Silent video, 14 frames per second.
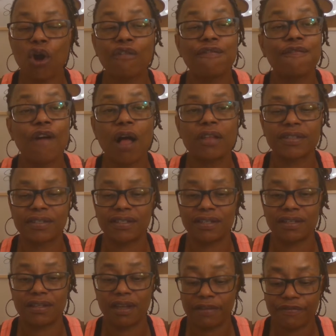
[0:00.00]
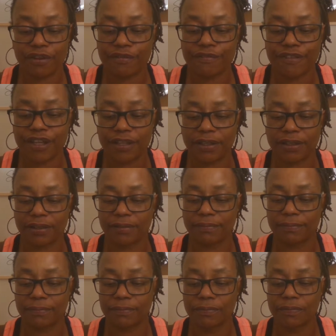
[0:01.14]
or falsity of your feeling.
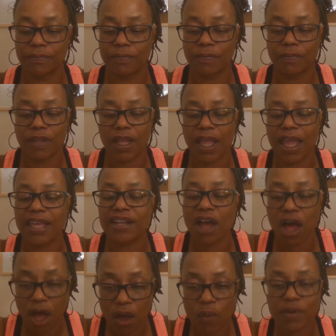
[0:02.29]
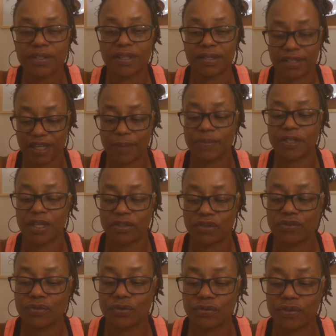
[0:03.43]
It always accepts as
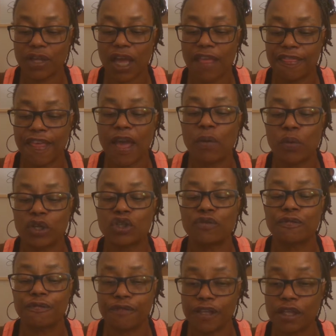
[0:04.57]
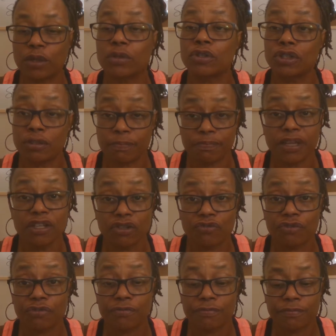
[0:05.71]
truth that which you feel to be
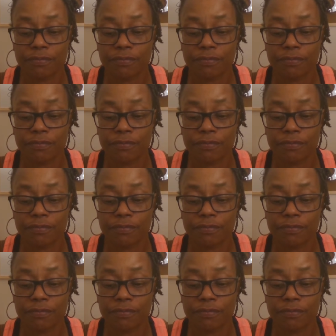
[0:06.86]
true.